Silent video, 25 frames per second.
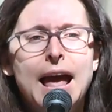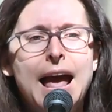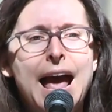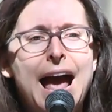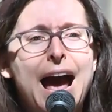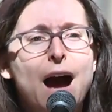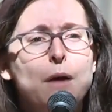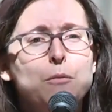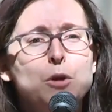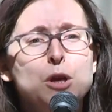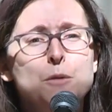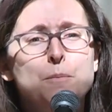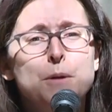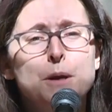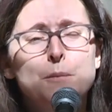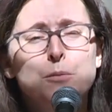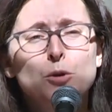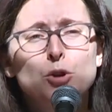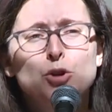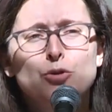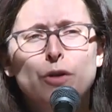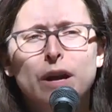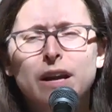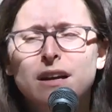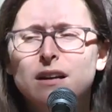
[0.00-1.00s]
How many people
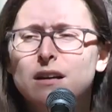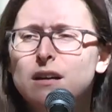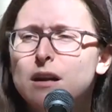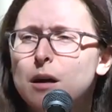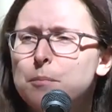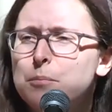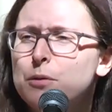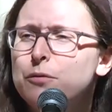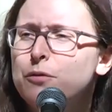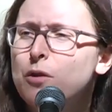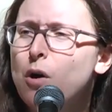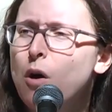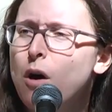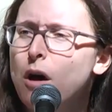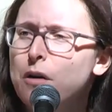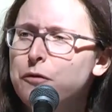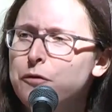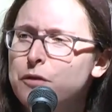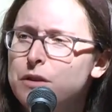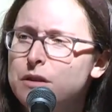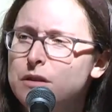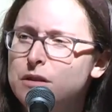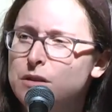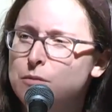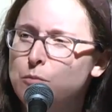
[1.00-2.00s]
drank a cup of
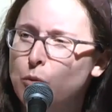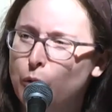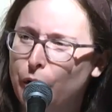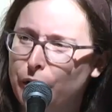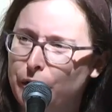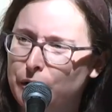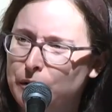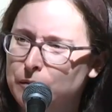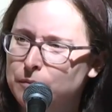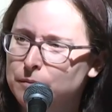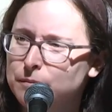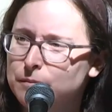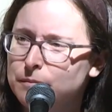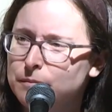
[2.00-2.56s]
coffee this morning?